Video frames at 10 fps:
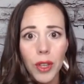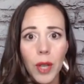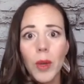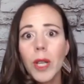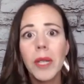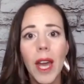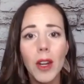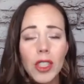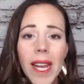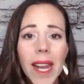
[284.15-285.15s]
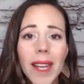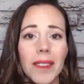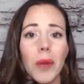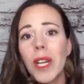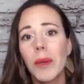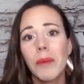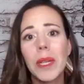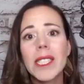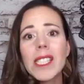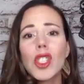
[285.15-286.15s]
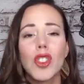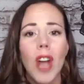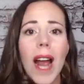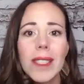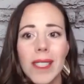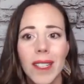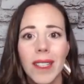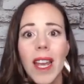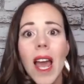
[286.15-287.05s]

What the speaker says: They want to be entertained. They want to be distracted.